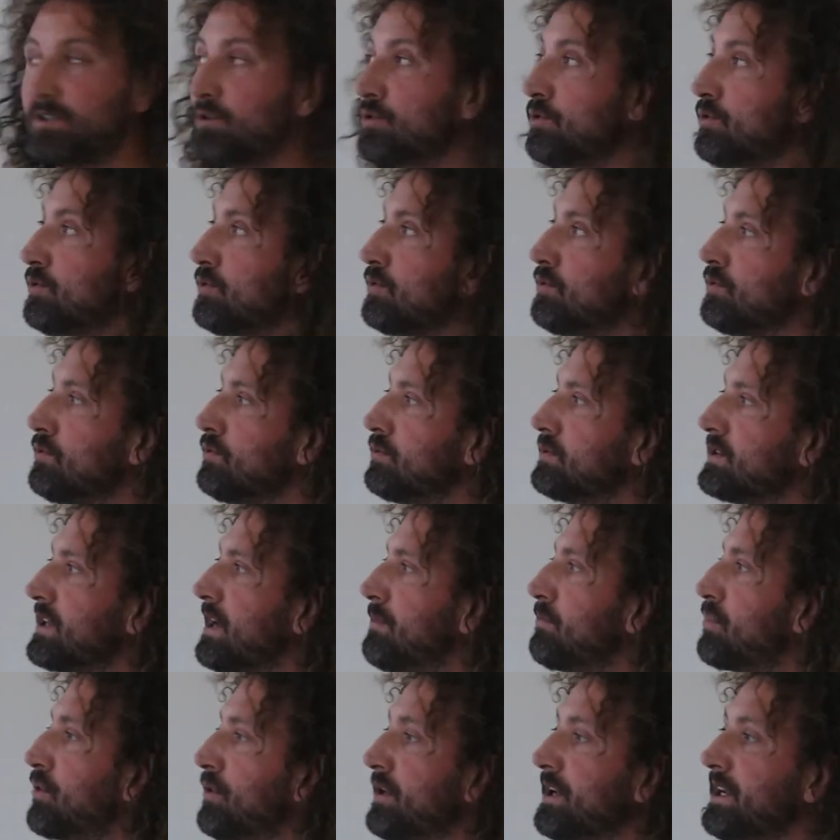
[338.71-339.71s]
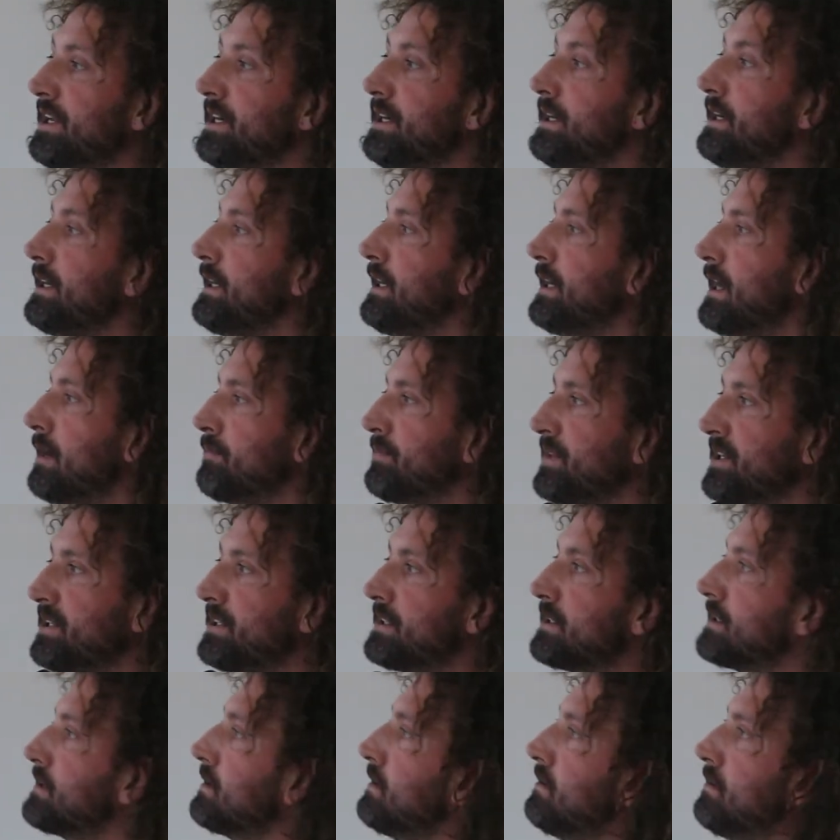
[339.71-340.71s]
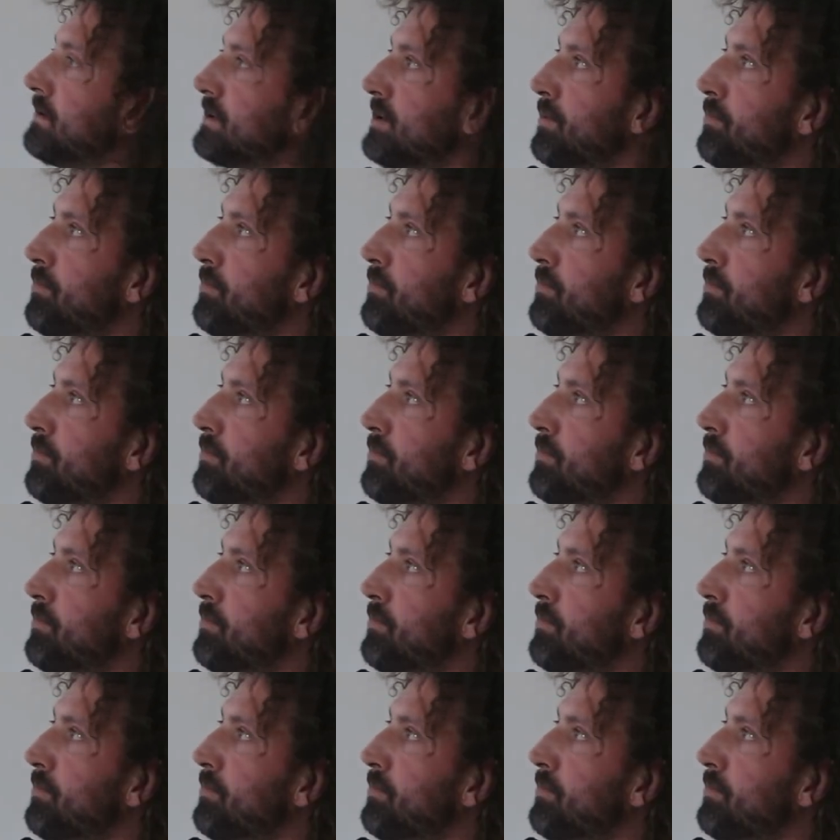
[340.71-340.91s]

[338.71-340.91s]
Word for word: to temporarily inhabit